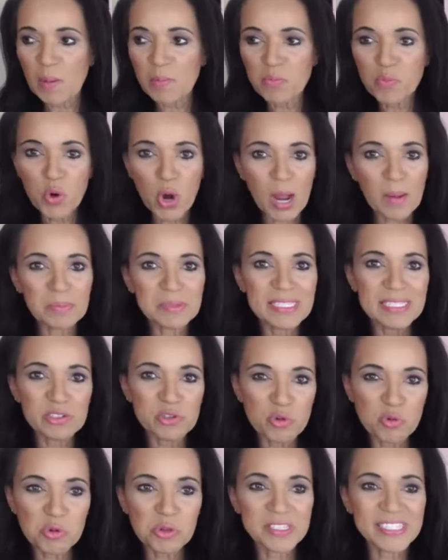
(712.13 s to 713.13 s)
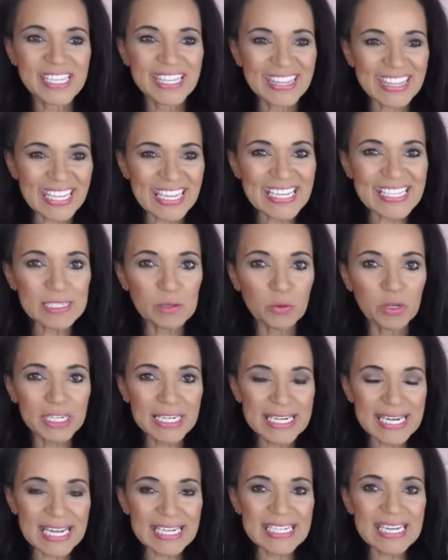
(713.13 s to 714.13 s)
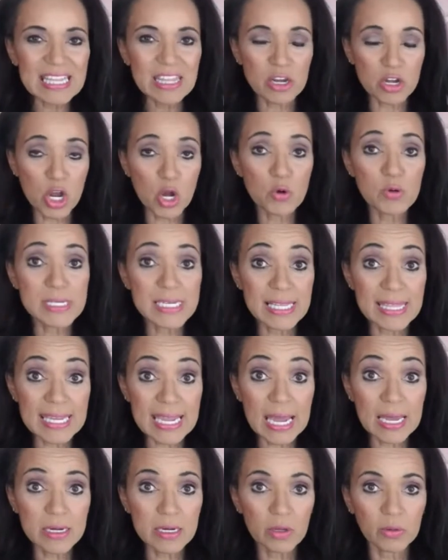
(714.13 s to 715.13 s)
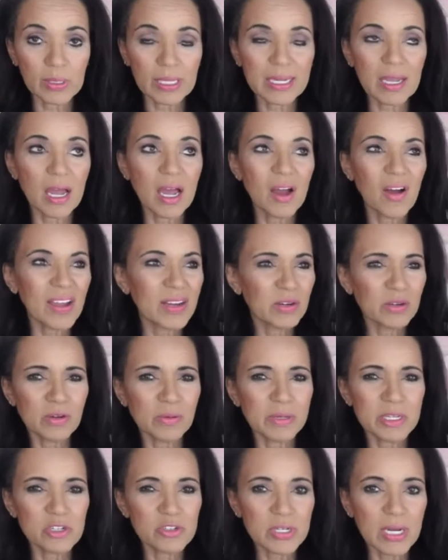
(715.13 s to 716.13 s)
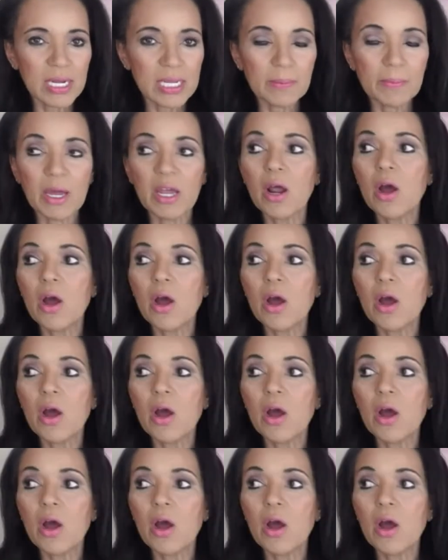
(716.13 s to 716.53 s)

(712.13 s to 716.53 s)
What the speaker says: props and tools and things, and we're connecting the known to the unknown. Like, oh, I don't know what you're talking about.